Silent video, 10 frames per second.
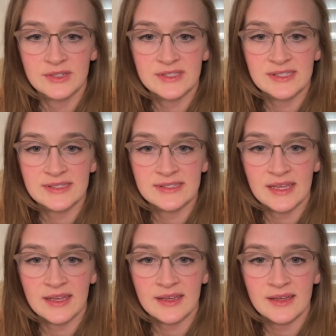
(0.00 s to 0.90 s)
Jesus
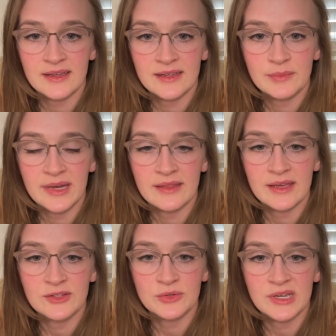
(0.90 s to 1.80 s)
said by
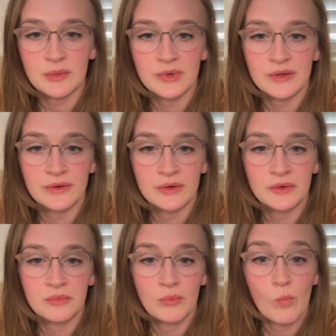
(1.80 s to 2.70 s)
the angel
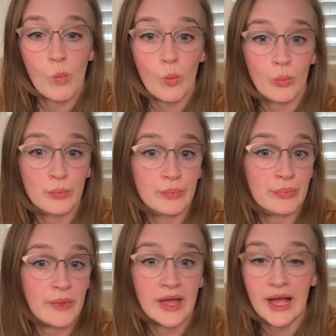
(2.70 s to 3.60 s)
Gabriel,
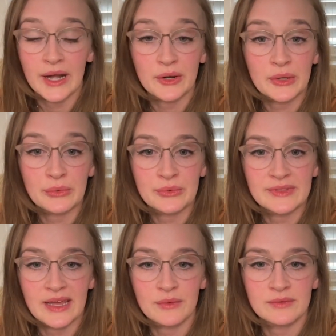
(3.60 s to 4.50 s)
I don't know
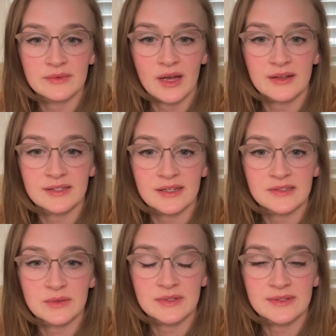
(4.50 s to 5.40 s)
what that
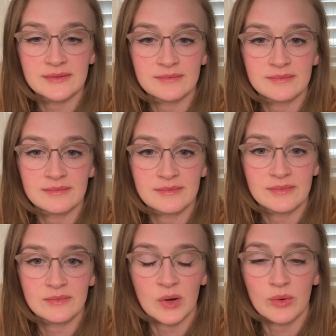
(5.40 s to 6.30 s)
context was,
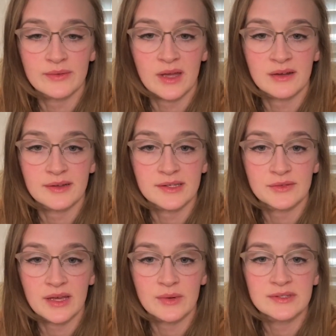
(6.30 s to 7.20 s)
or what the
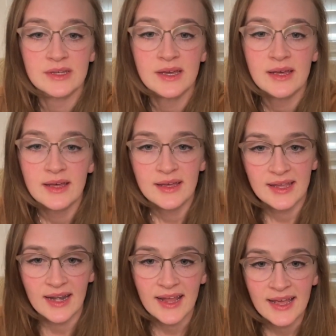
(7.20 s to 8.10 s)
context for that was.
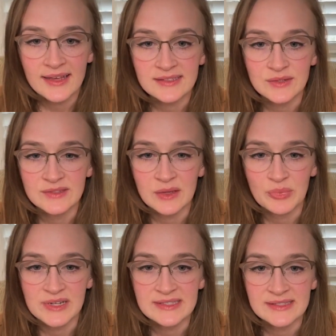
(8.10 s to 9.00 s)
Can I ask, using
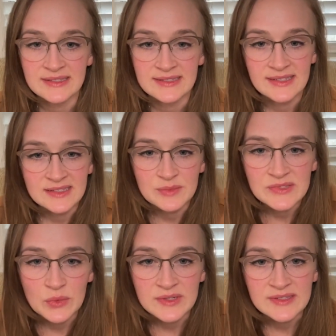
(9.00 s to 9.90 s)
pre-schism
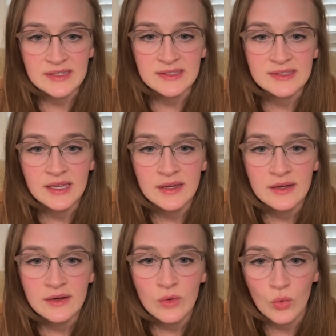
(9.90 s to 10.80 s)
sources
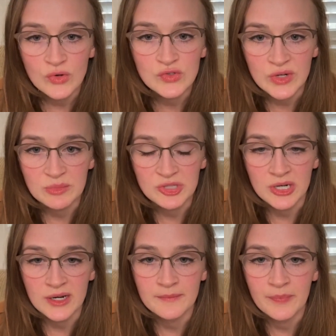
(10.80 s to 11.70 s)
or
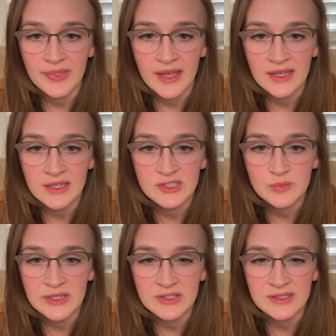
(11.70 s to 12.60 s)
scripture, that each
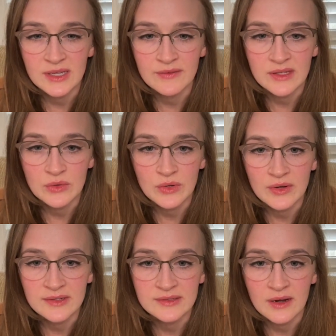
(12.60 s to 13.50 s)
species of the
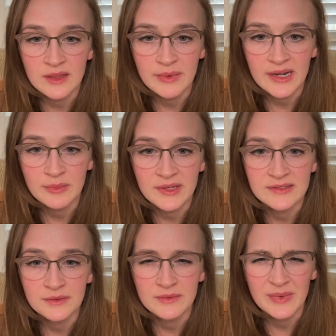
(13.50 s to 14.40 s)
Eucharist are the body,
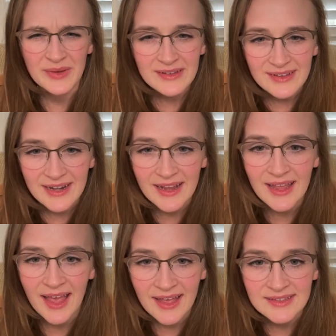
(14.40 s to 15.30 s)
blood, soul? What? Can
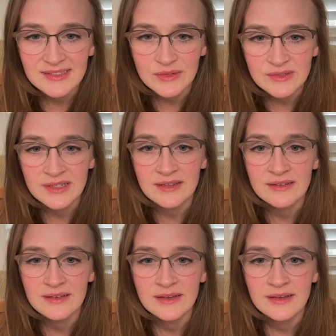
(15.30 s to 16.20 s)
I ask using...